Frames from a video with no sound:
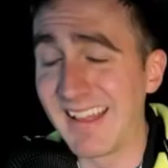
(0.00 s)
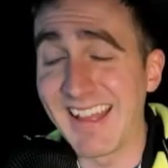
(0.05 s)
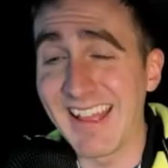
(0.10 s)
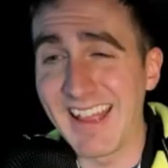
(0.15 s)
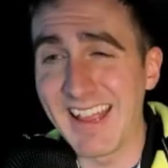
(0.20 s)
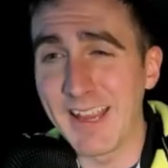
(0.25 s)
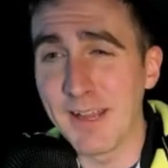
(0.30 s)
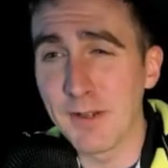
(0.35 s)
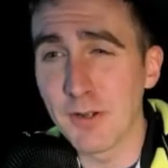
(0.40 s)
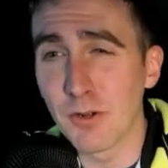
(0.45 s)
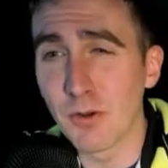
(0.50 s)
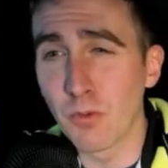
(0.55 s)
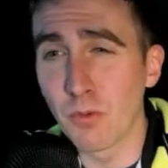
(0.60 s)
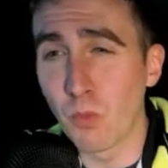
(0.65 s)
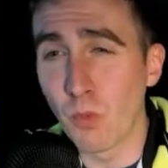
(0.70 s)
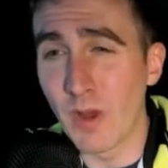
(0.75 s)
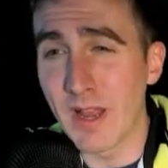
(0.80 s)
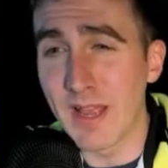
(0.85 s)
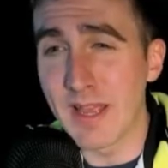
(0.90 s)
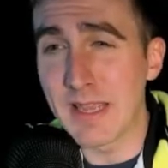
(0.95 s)

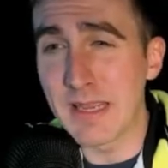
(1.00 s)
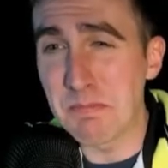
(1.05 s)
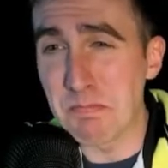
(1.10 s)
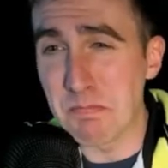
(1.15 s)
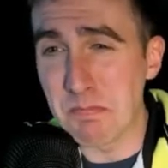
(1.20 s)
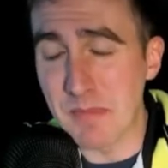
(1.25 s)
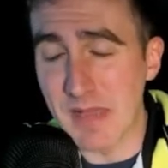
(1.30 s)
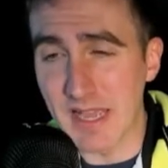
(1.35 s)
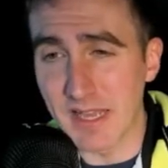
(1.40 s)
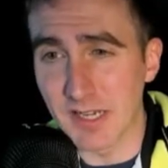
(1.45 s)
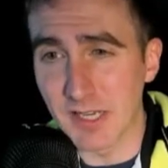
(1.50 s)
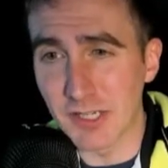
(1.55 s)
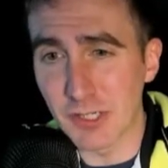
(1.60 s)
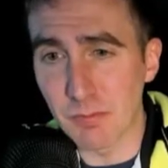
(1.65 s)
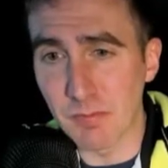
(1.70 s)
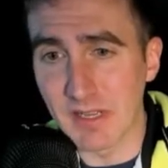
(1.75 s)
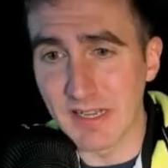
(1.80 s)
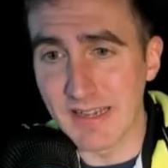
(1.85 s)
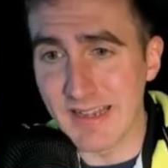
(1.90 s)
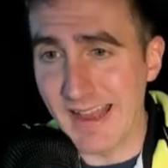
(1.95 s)
Airway
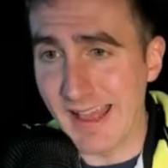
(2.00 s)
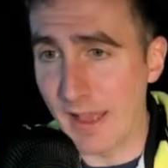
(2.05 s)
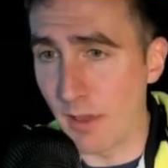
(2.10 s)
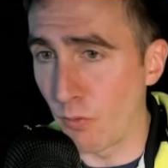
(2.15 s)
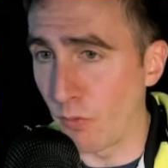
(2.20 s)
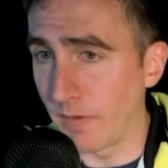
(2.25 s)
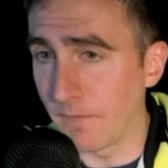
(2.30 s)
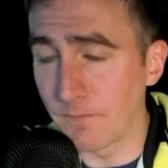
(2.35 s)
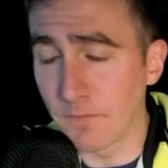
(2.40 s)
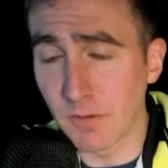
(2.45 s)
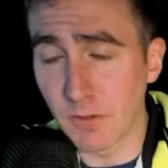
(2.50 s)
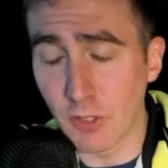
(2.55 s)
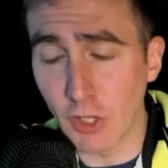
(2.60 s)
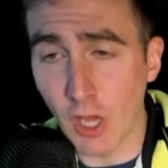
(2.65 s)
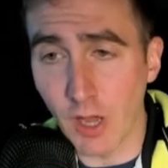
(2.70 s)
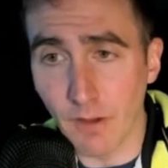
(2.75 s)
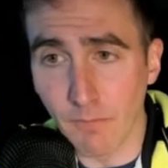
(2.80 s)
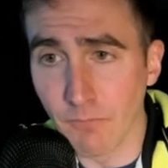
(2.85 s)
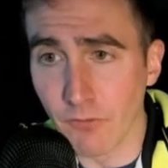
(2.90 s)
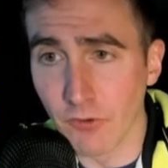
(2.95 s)
management. Now, we've
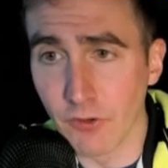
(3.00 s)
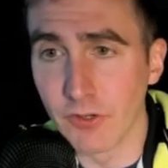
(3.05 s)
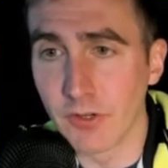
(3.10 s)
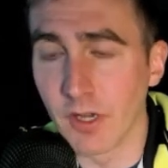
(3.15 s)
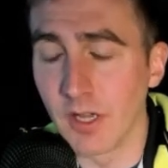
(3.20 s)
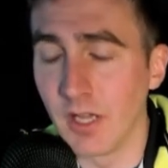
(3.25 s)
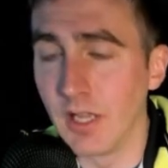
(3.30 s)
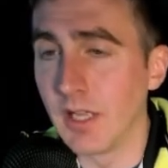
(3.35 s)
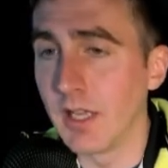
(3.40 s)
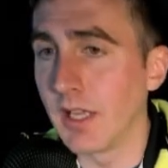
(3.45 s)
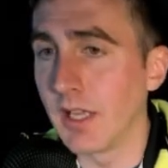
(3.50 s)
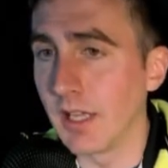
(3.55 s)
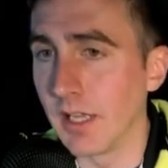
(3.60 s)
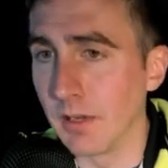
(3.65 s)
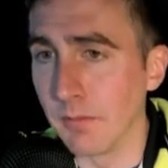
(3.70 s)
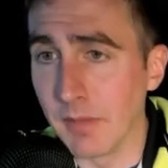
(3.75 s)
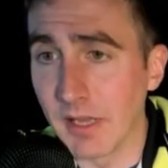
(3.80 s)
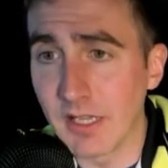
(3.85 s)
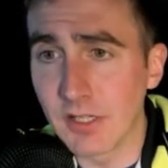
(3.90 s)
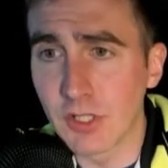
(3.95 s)
covered
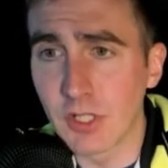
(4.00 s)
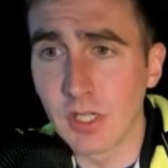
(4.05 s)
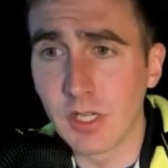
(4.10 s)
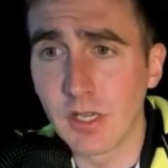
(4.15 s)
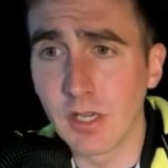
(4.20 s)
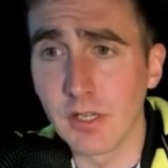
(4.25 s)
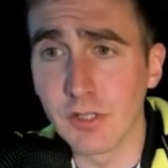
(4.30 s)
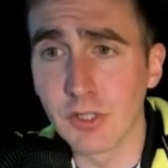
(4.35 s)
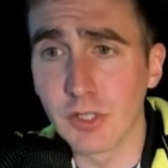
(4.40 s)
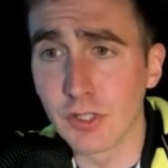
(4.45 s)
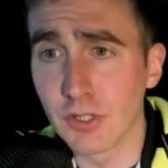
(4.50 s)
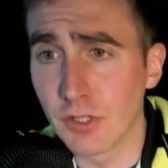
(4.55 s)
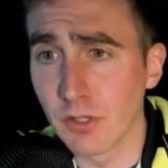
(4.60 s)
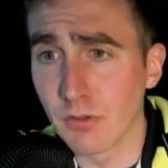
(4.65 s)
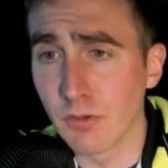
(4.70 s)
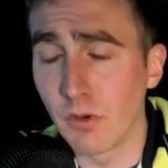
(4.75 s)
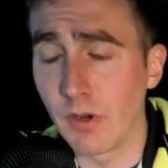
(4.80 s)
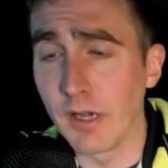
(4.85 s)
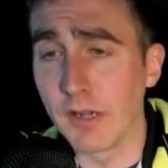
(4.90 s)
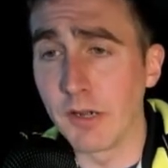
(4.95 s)
intubation and just
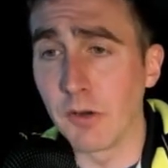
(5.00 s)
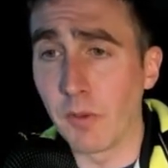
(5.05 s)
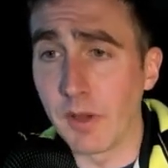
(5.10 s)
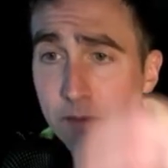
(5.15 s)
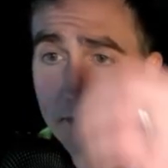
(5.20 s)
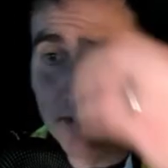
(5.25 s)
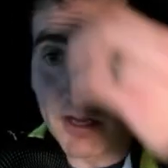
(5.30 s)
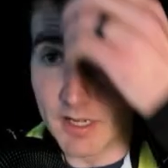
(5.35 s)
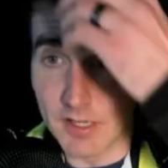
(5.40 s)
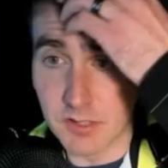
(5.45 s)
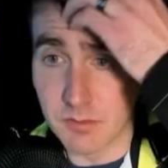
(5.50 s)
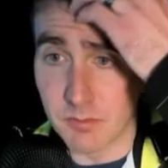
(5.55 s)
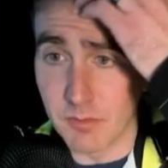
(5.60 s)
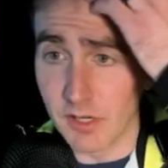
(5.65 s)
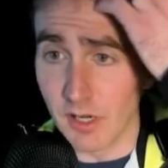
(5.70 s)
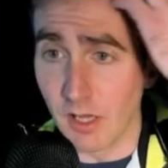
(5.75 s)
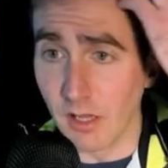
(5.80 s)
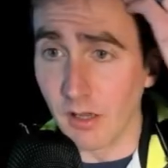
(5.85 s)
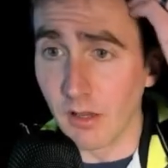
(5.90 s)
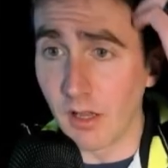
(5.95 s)
general airway
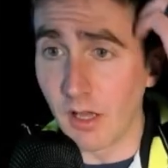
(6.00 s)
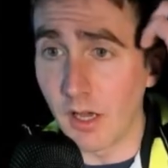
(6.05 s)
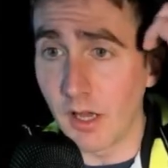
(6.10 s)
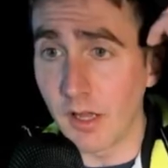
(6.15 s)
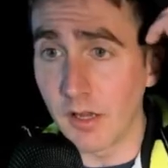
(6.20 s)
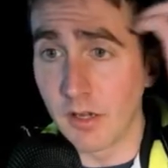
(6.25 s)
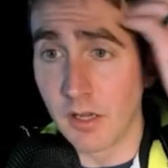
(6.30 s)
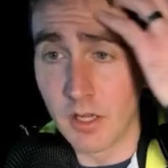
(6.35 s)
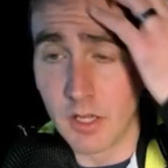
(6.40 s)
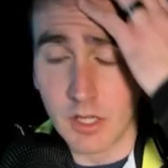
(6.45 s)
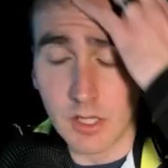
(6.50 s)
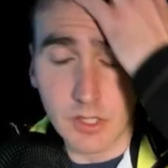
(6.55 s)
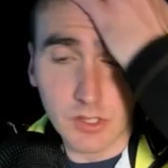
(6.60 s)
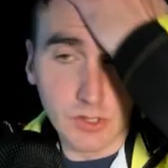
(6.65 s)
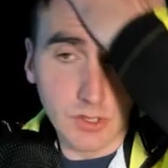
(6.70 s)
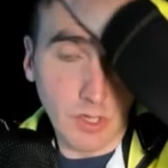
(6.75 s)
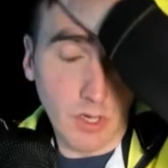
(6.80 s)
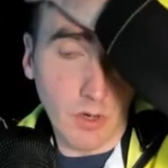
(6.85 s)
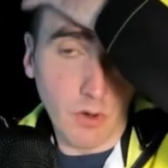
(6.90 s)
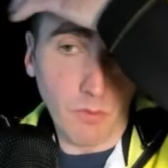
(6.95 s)
management a lot,
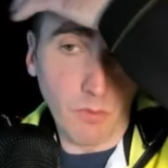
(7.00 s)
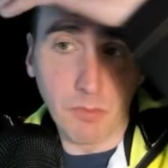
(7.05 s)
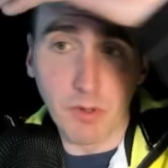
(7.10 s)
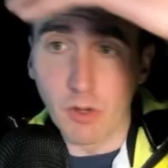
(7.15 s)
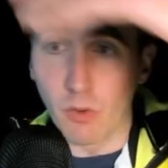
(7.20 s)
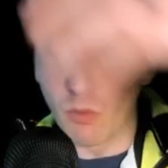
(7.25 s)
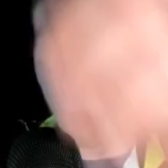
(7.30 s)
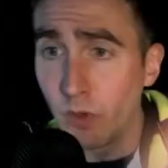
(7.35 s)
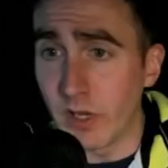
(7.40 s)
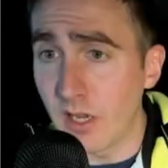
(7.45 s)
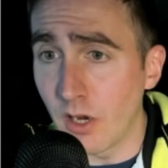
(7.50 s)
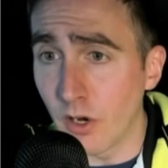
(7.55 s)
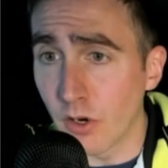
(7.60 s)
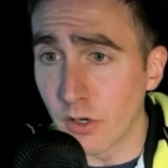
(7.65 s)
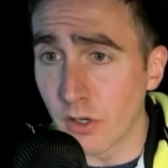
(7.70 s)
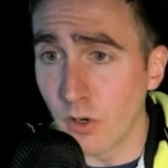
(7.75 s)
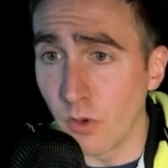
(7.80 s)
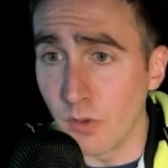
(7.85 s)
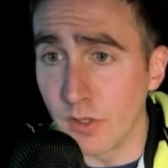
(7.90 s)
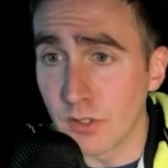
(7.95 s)
but we are
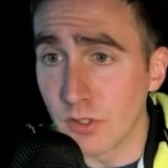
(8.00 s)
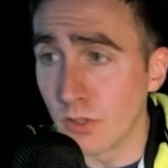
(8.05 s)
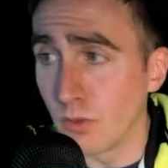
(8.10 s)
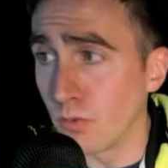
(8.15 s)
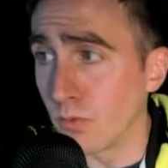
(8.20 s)
going to